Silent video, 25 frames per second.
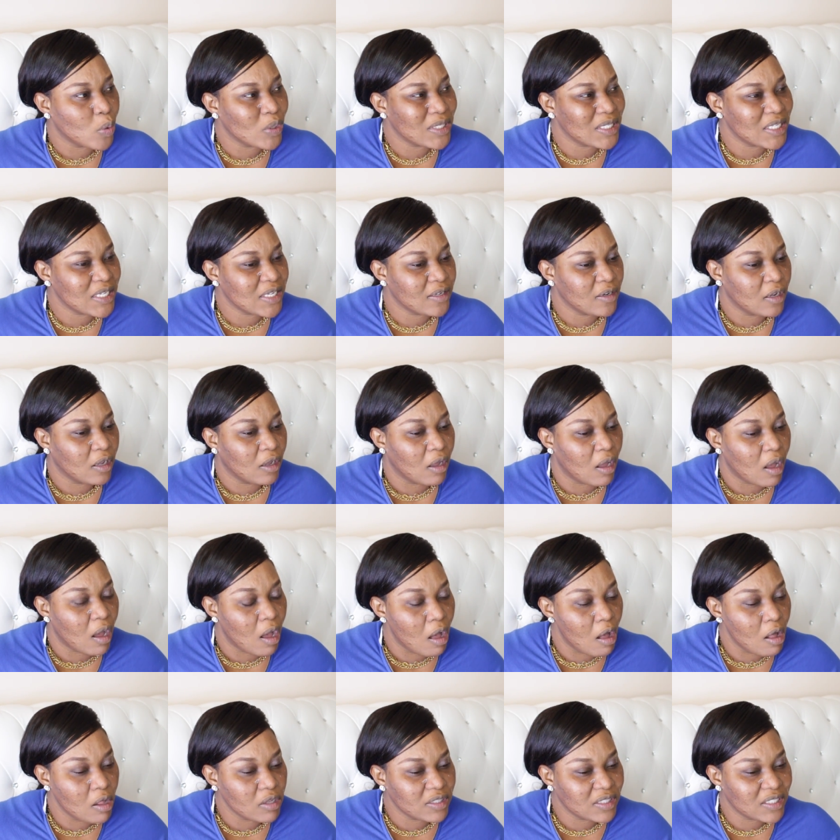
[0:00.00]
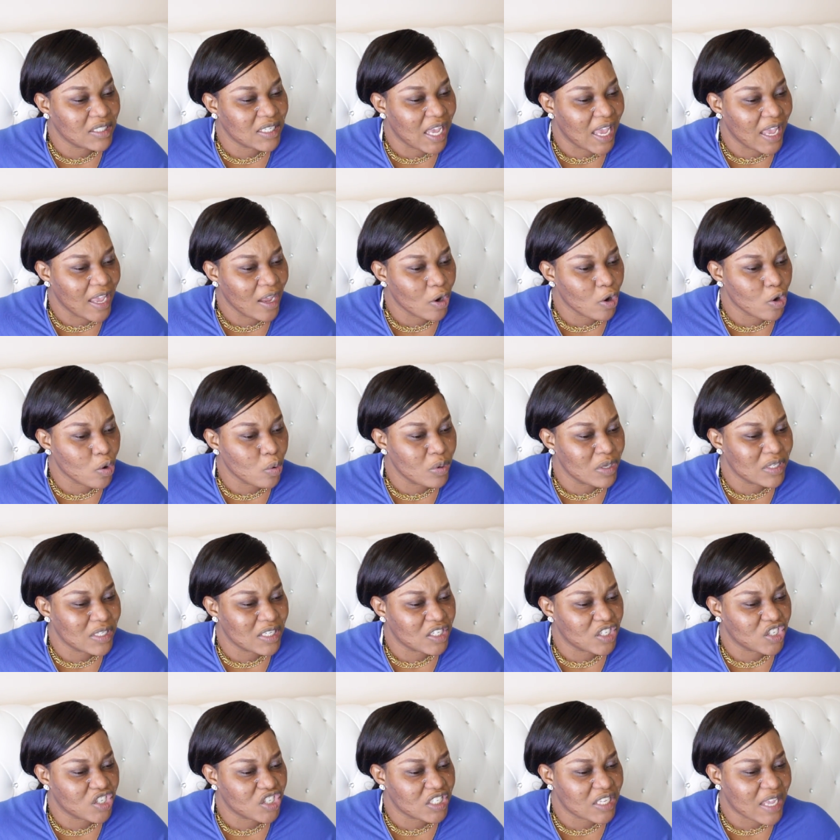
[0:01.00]
was it all day or was
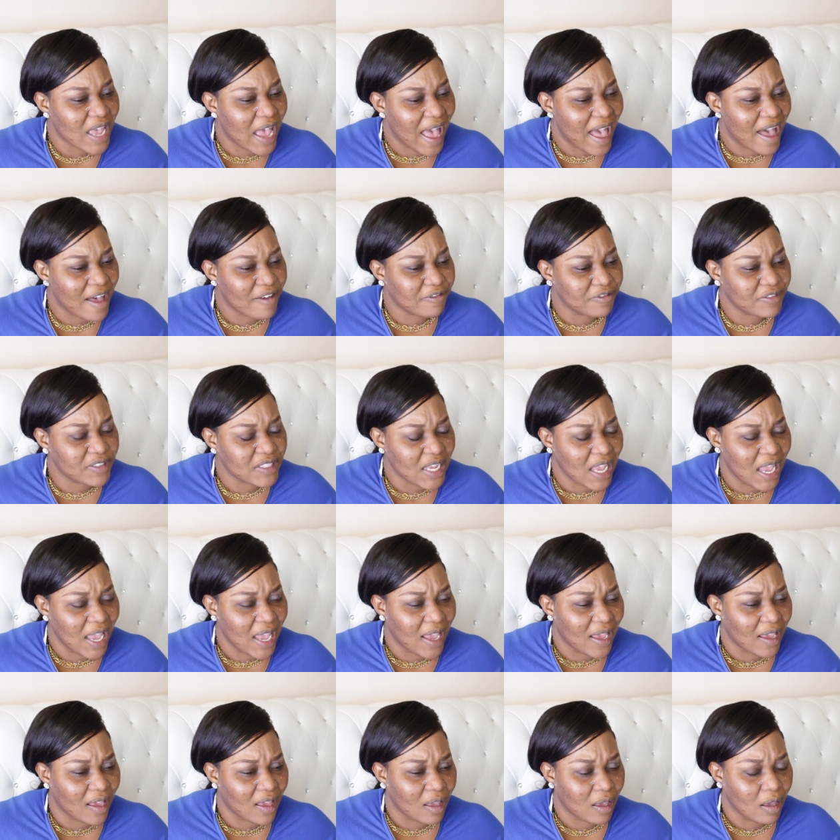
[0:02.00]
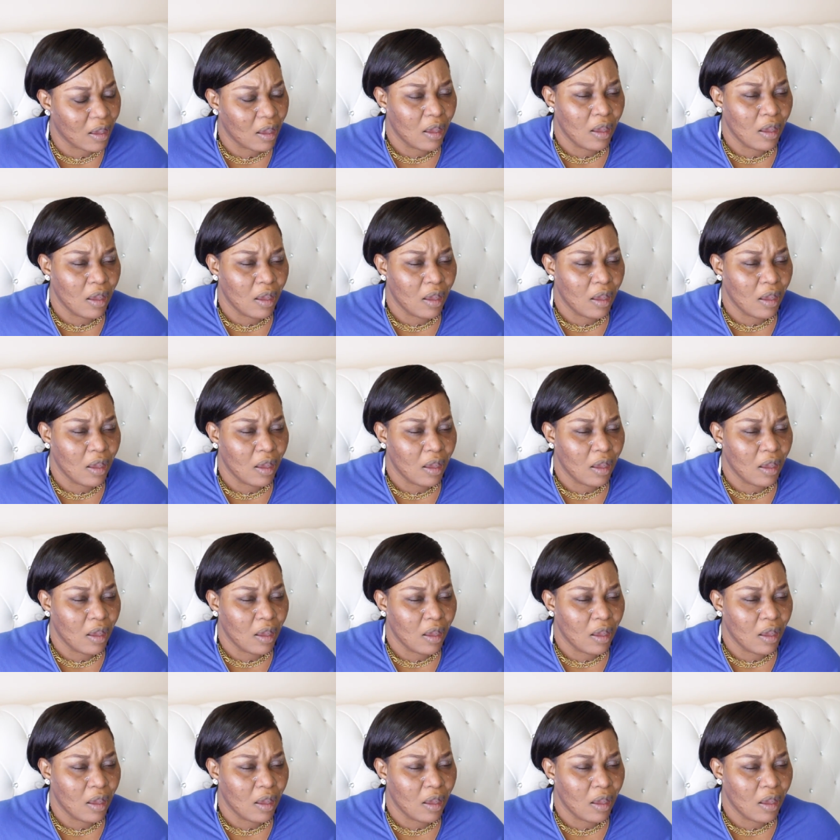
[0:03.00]
it just half day?